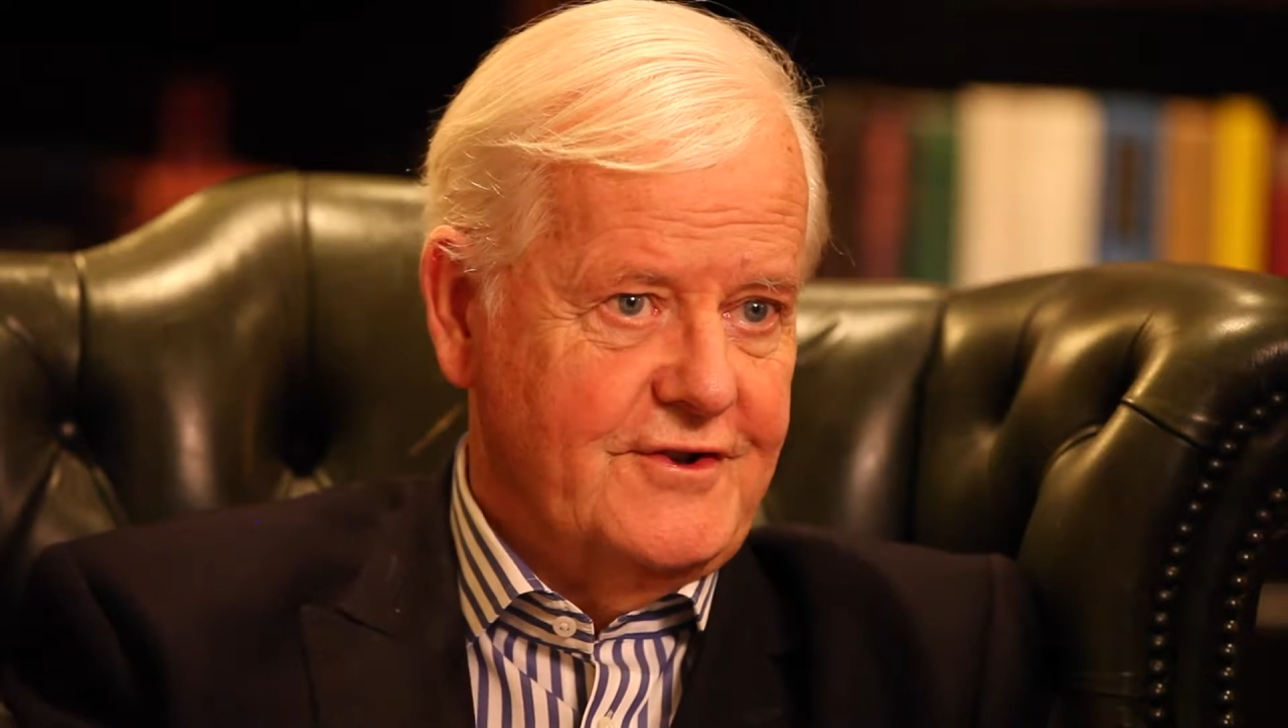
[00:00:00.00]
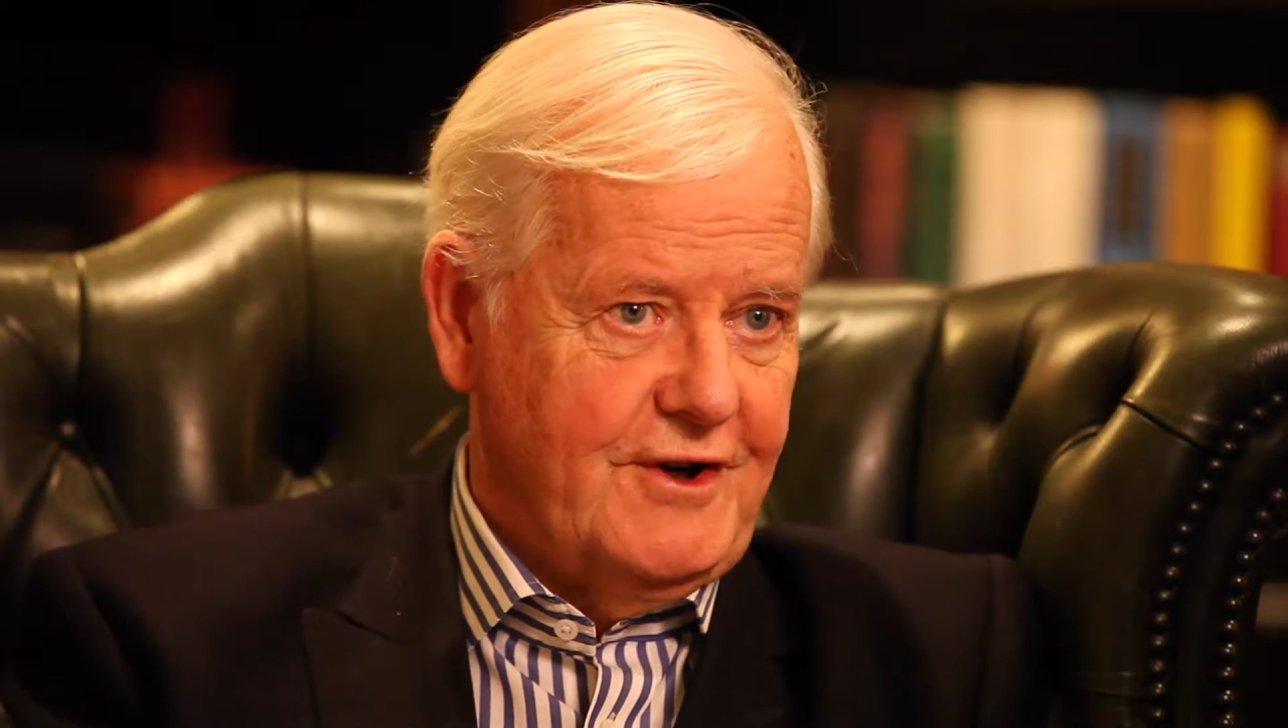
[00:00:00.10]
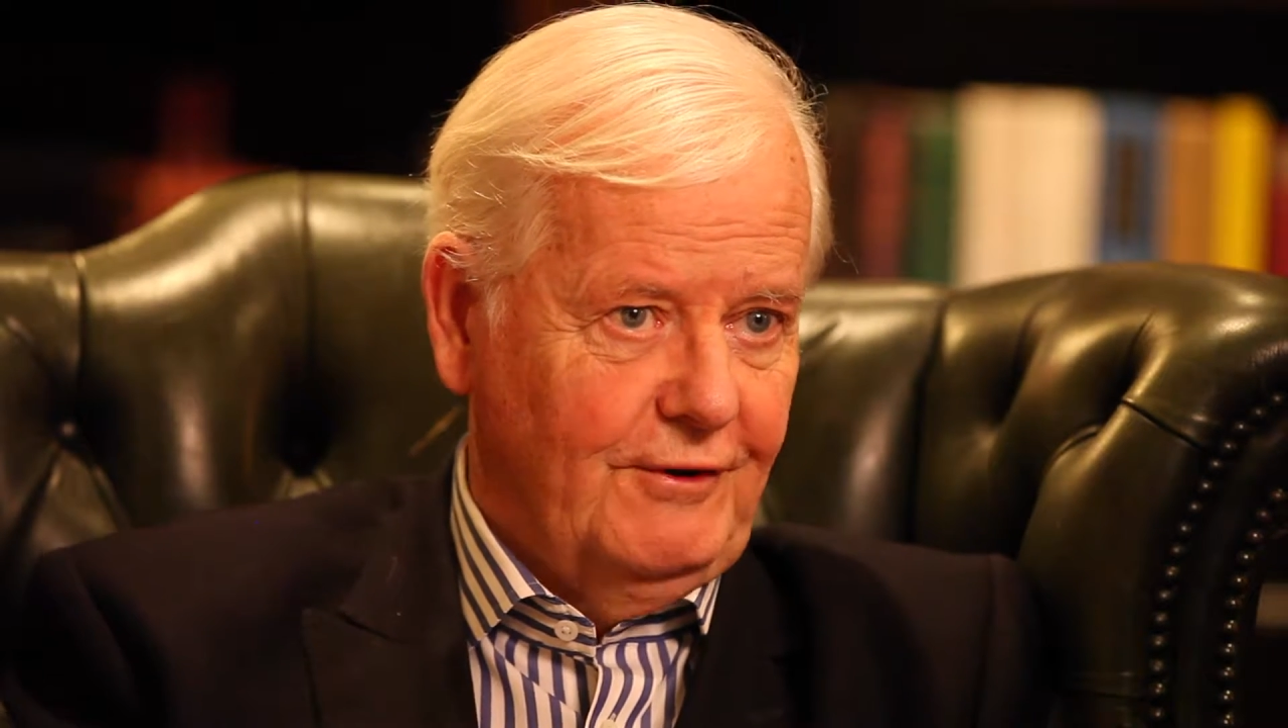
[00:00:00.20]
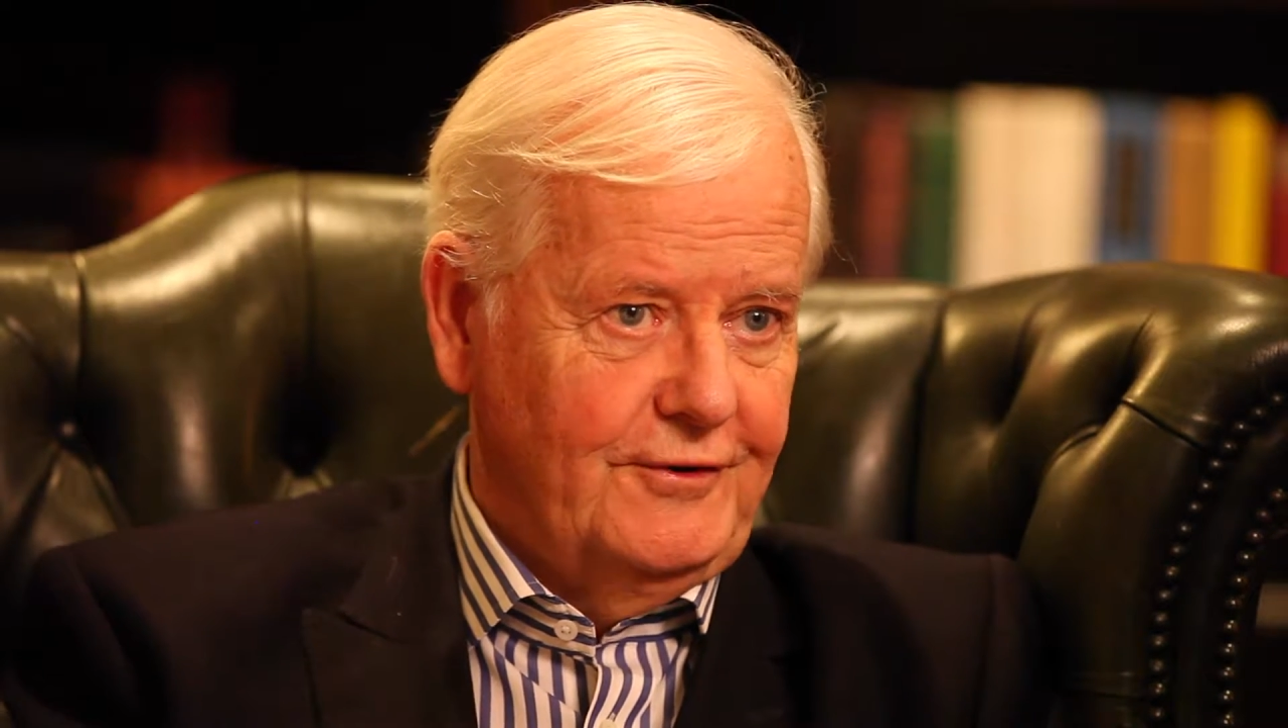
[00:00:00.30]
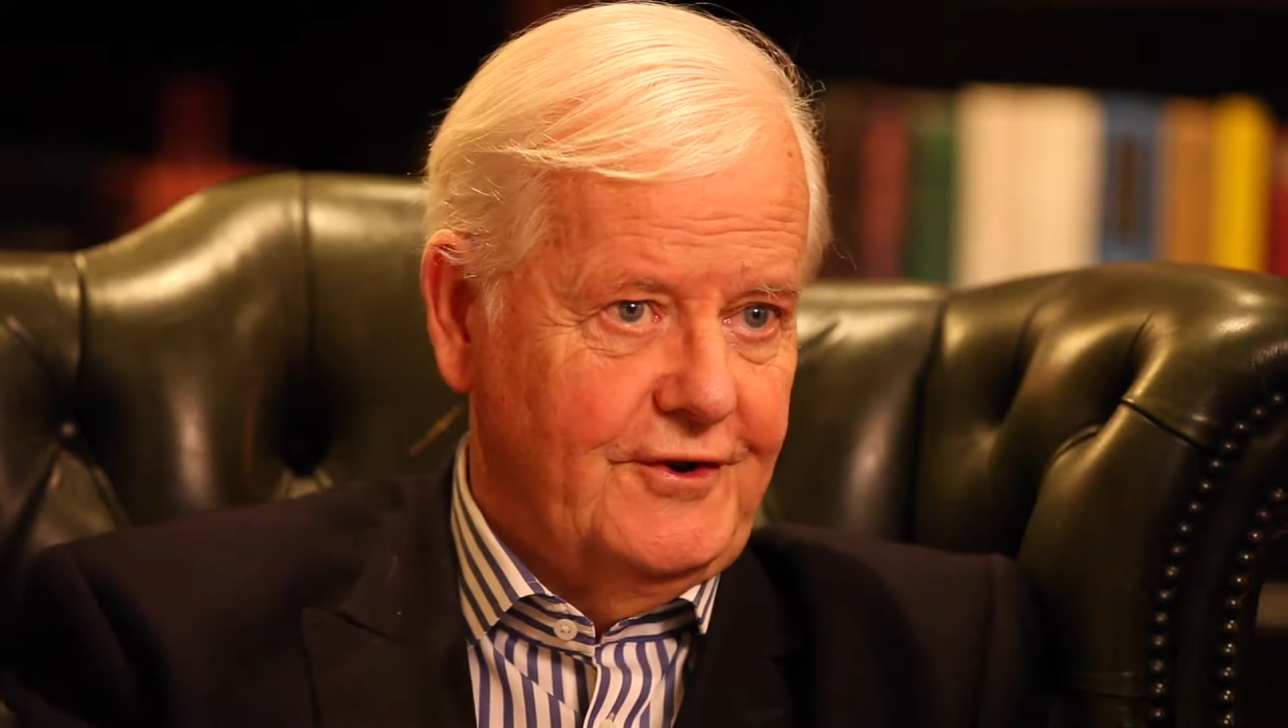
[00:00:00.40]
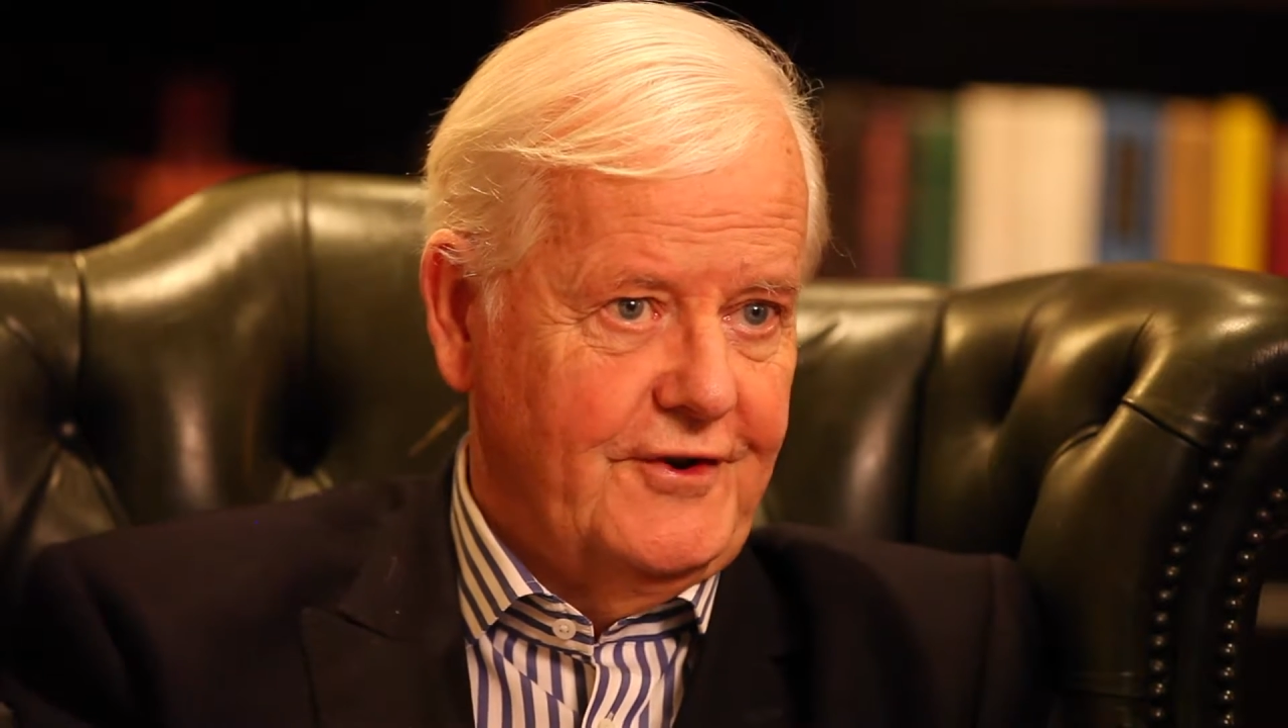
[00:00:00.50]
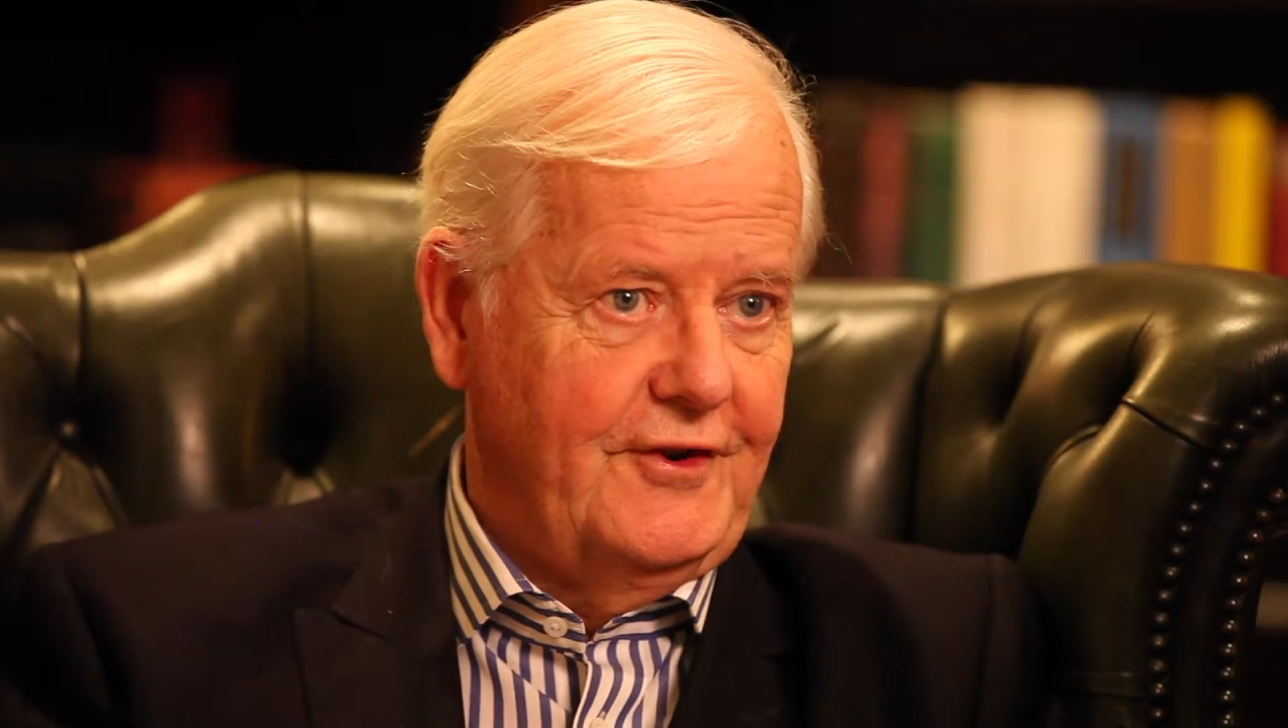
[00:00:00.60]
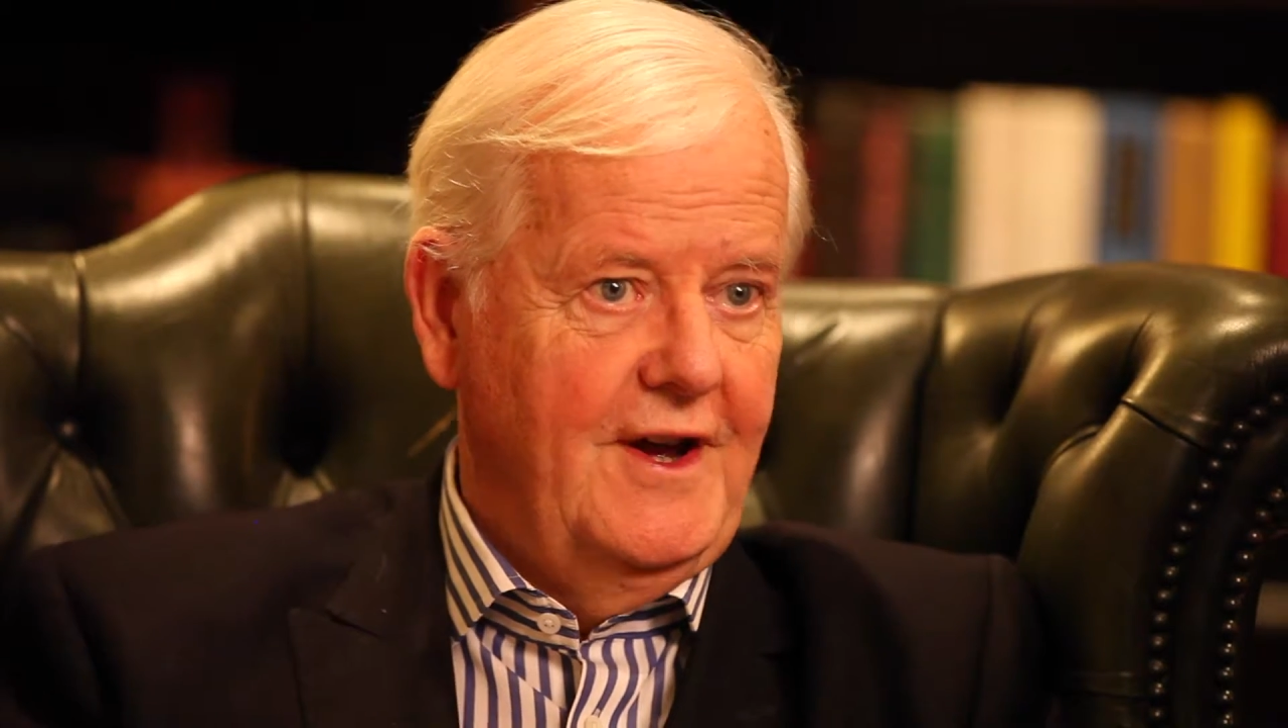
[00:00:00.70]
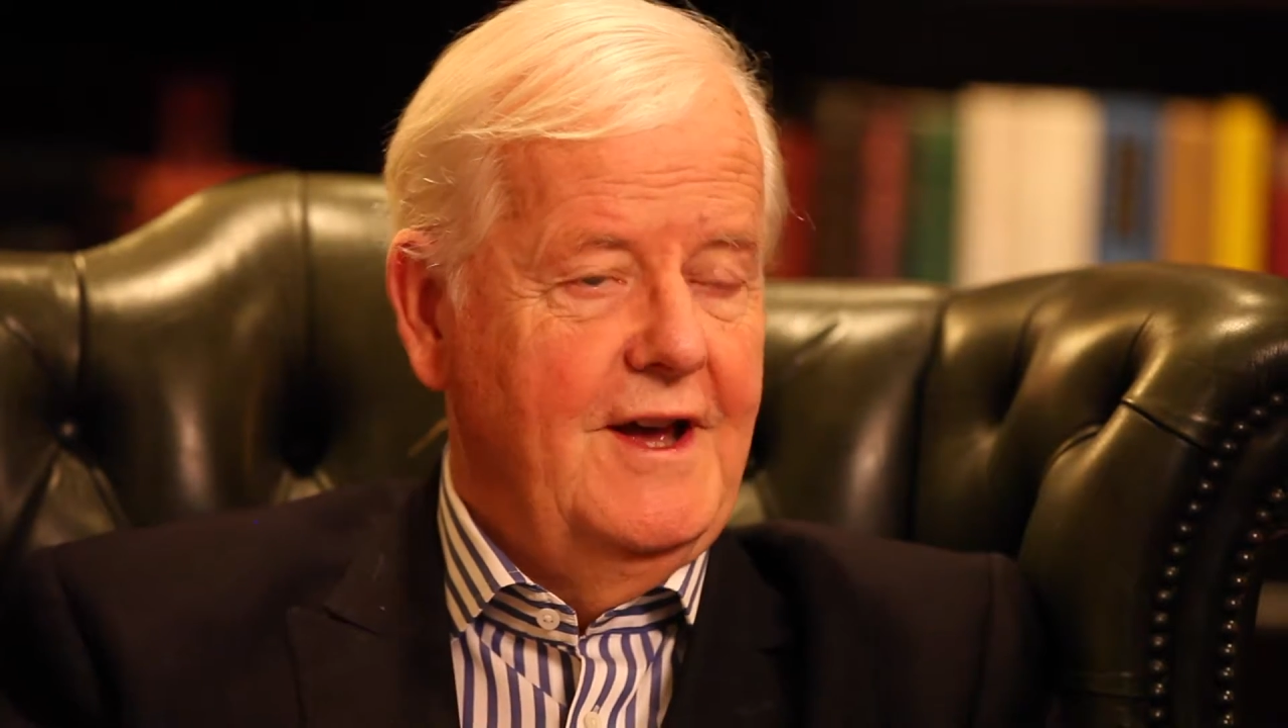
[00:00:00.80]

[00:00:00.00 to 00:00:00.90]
soldiers,